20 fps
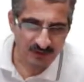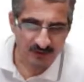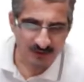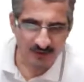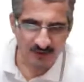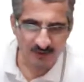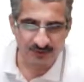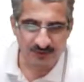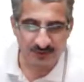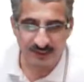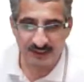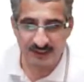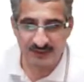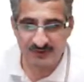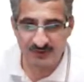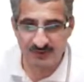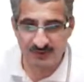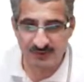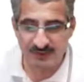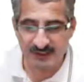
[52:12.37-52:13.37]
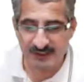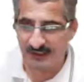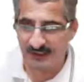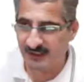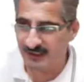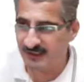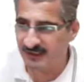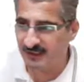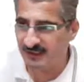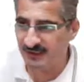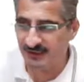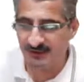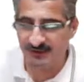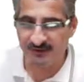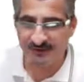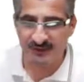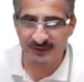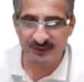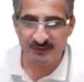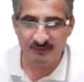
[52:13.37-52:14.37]
Okay, so we got the entering
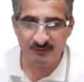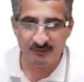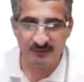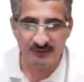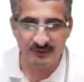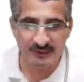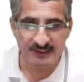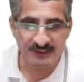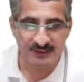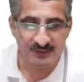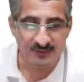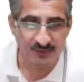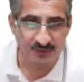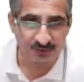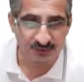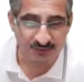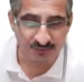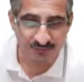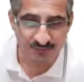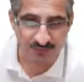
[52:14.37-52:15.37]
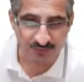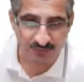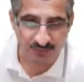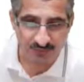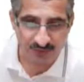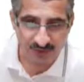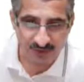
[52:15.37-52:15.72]
variable x14.